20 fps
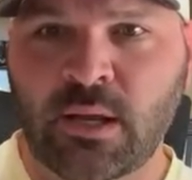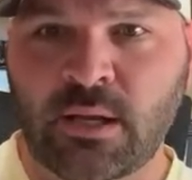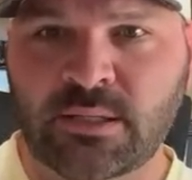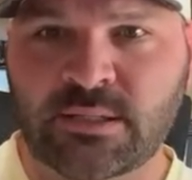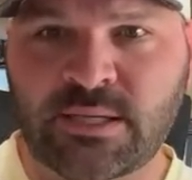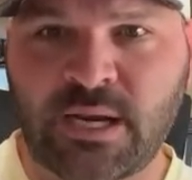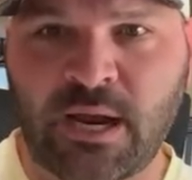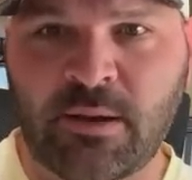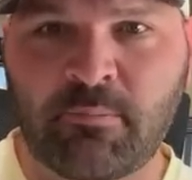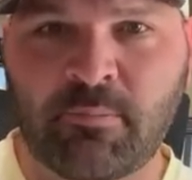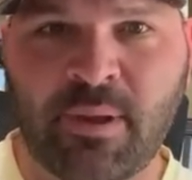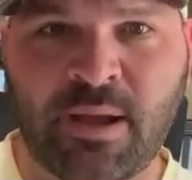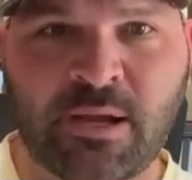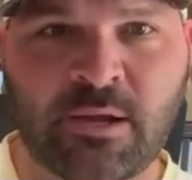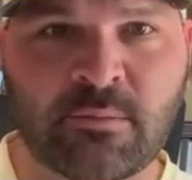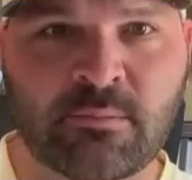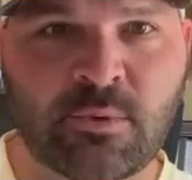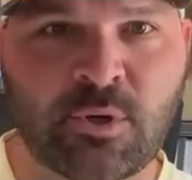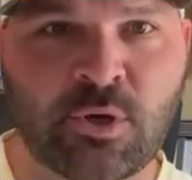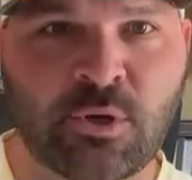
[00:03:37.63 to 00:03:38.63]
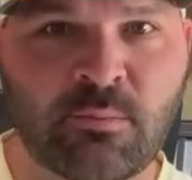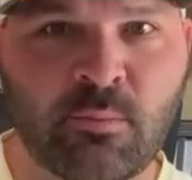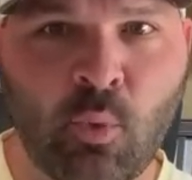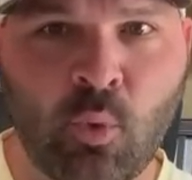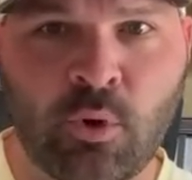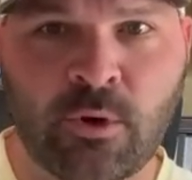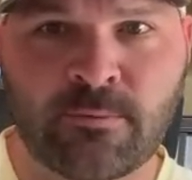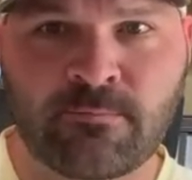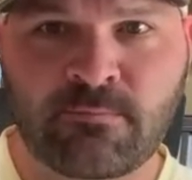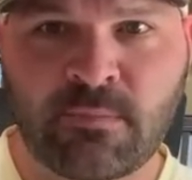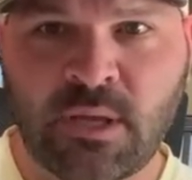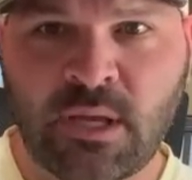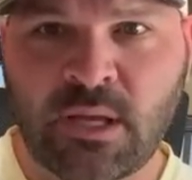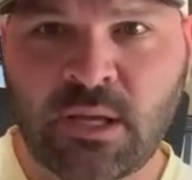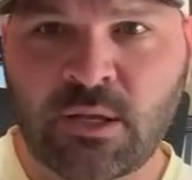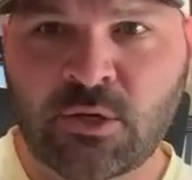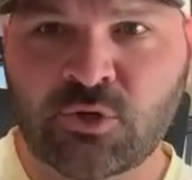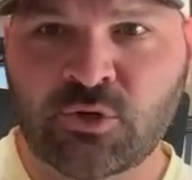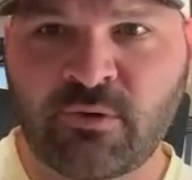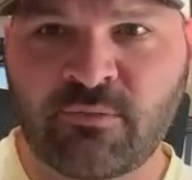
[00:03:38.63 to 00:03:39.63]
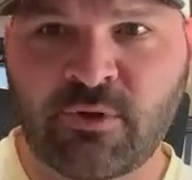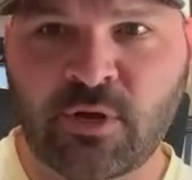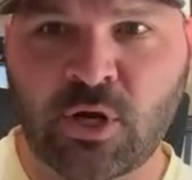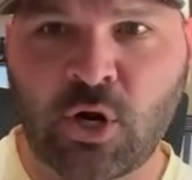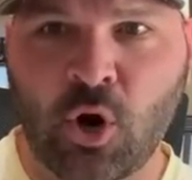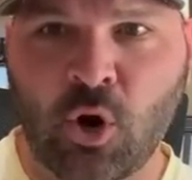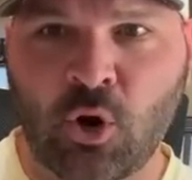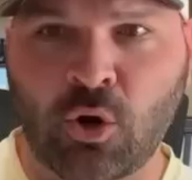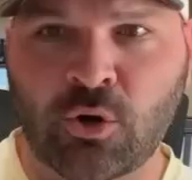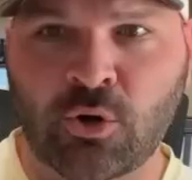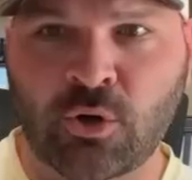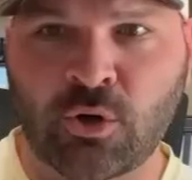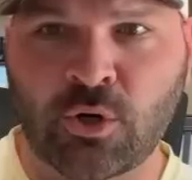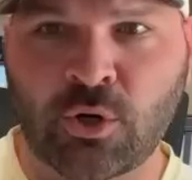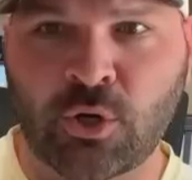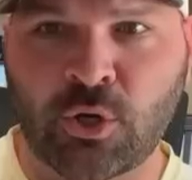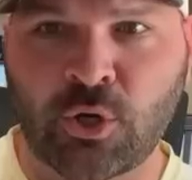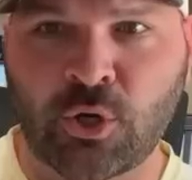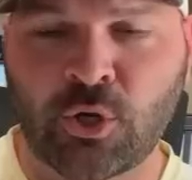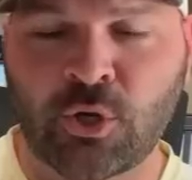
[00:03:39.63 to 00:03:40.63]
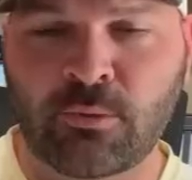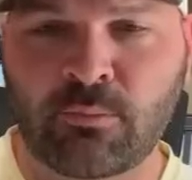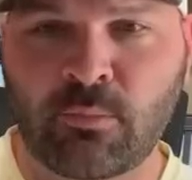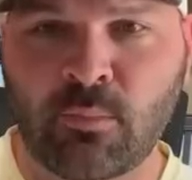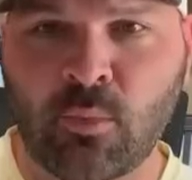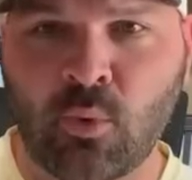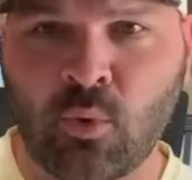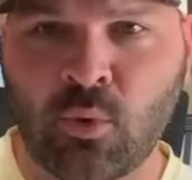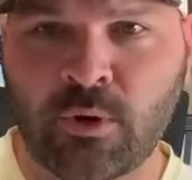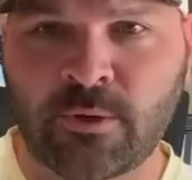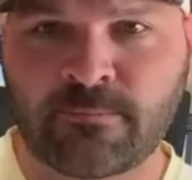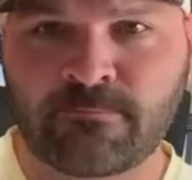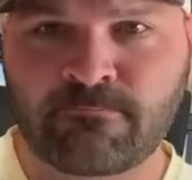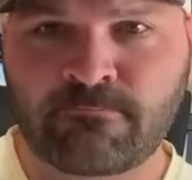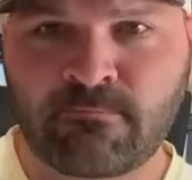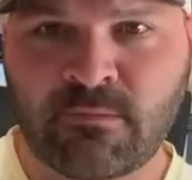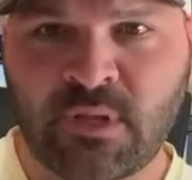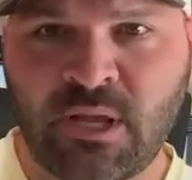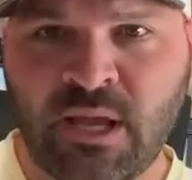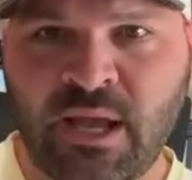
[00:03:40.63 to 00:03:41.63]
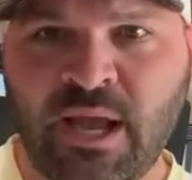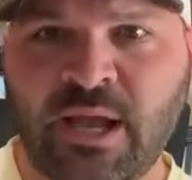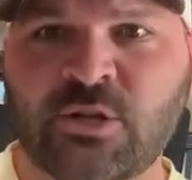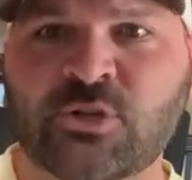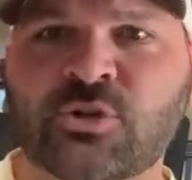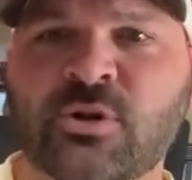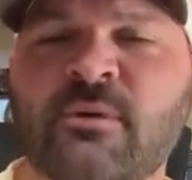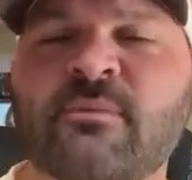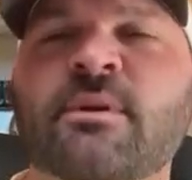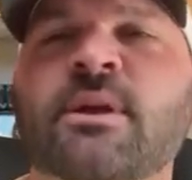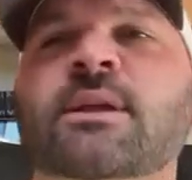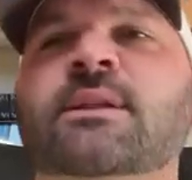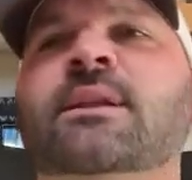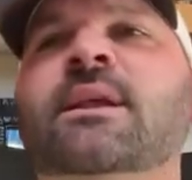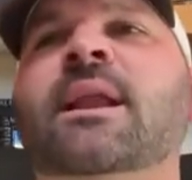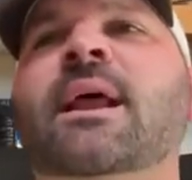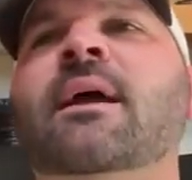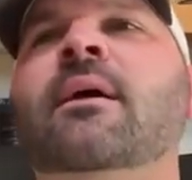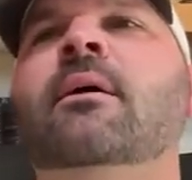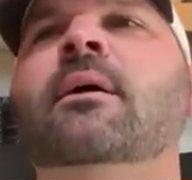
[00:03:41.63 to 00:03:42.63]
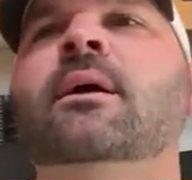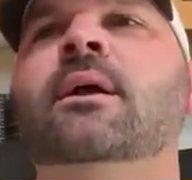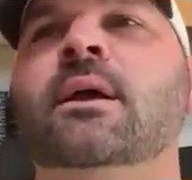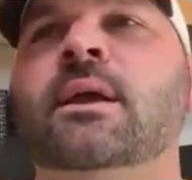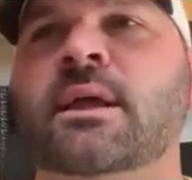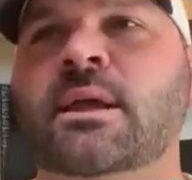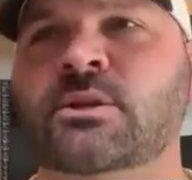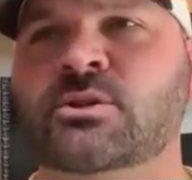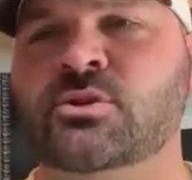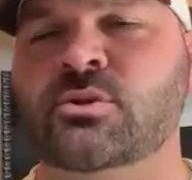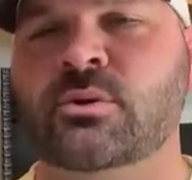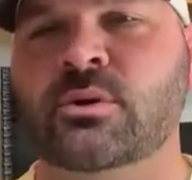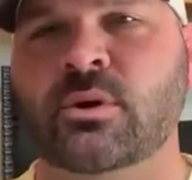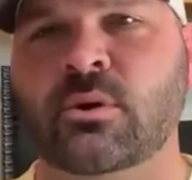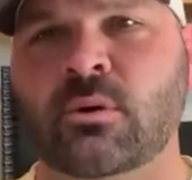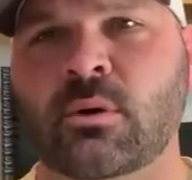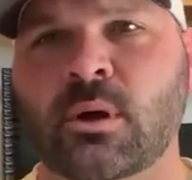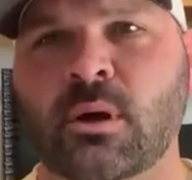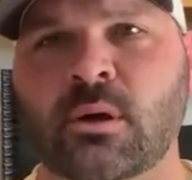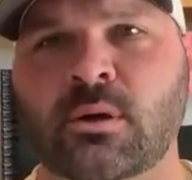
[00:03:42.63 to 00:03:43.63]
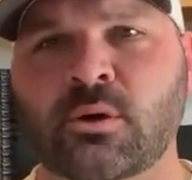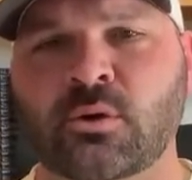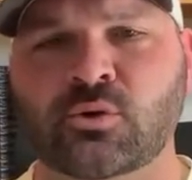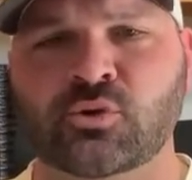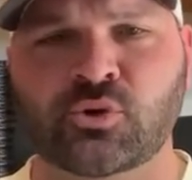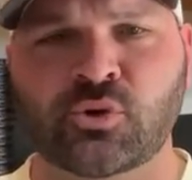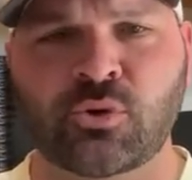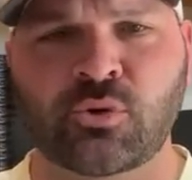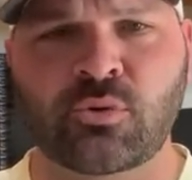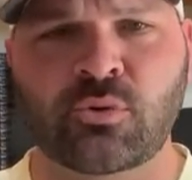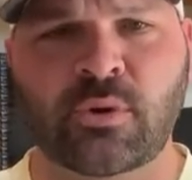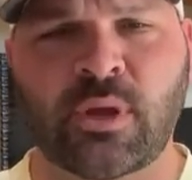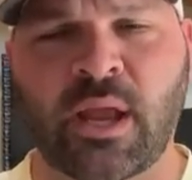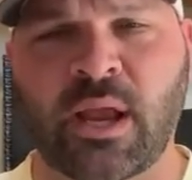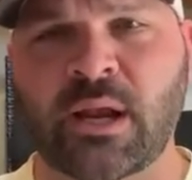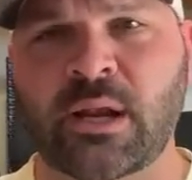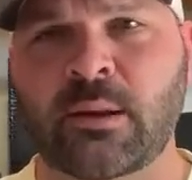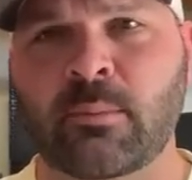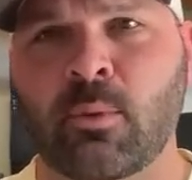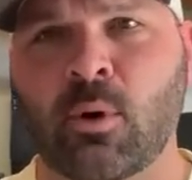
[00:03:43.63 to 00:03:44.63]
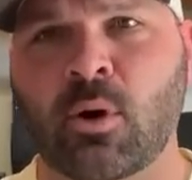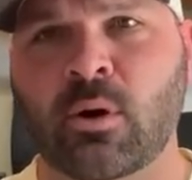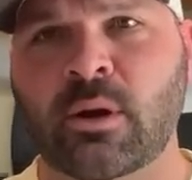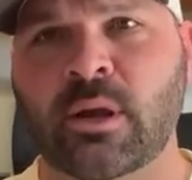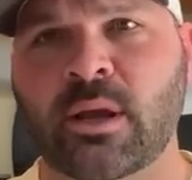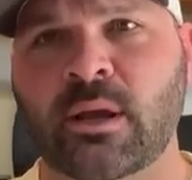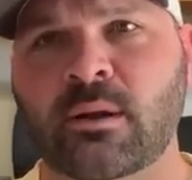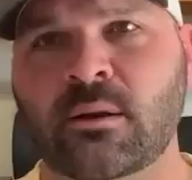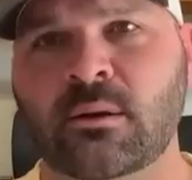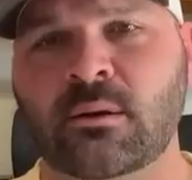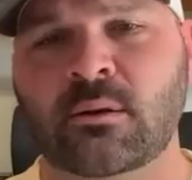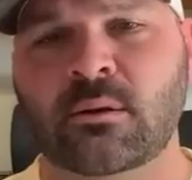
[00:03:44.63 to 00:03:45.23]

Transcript: Scott Beckham, good morning. Trivia Carter, good morning. Hey, Trivia, did Erica get you your Drew candy bar yet?